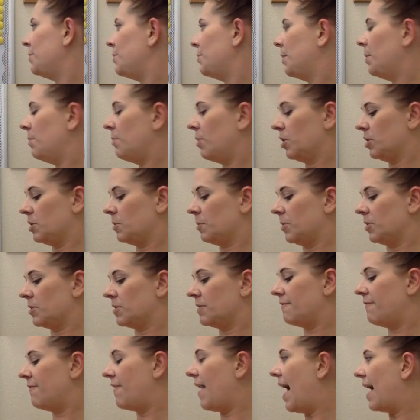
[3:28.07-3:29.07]
between multiples
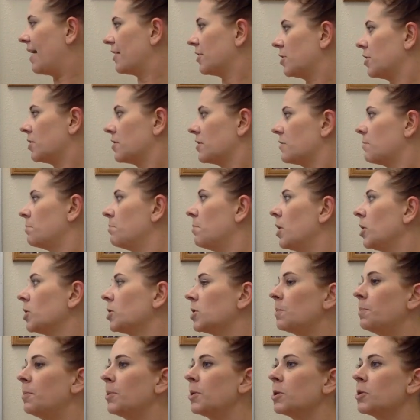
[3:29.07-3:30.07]
and factors.
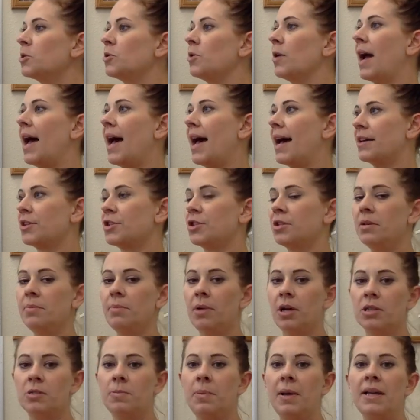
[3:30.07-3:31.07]
Multiples, you're actually
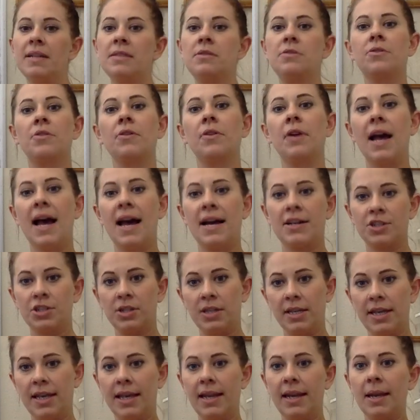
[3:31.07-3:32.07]
multiplying, so they're
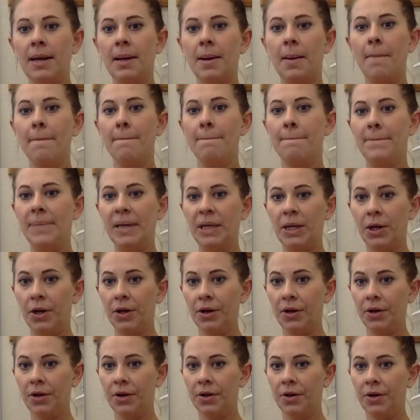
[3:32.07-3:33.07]
actually getting
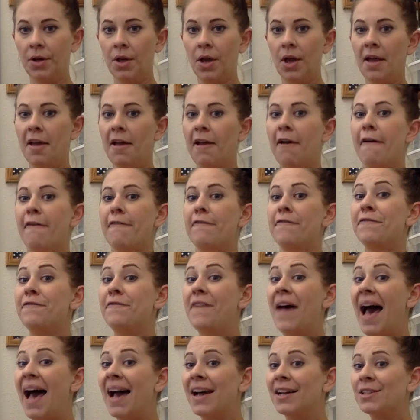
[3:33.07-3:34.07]
bigger.
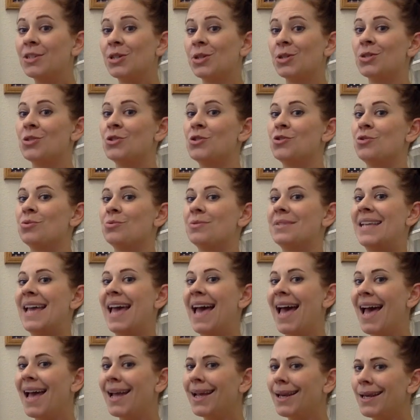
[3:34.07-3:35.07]
Factors, you're
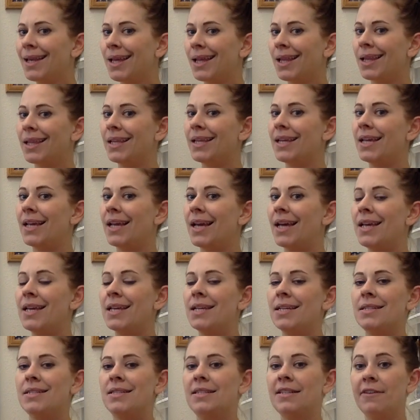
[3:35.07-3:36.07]
technically
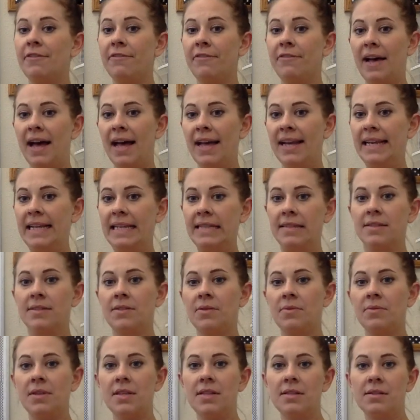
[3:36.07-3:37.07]
dividing.
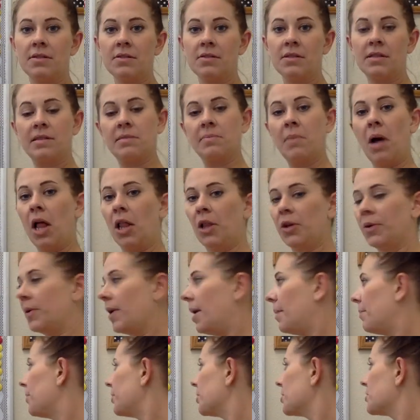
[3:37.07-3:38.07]
So these are smaller
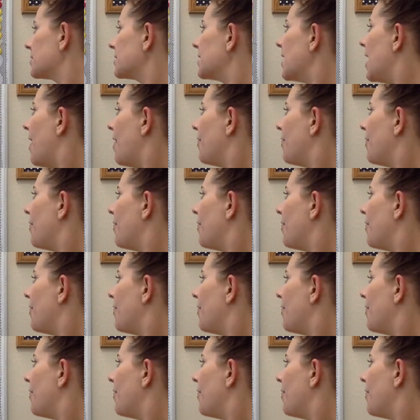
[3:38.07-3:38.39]
numbers.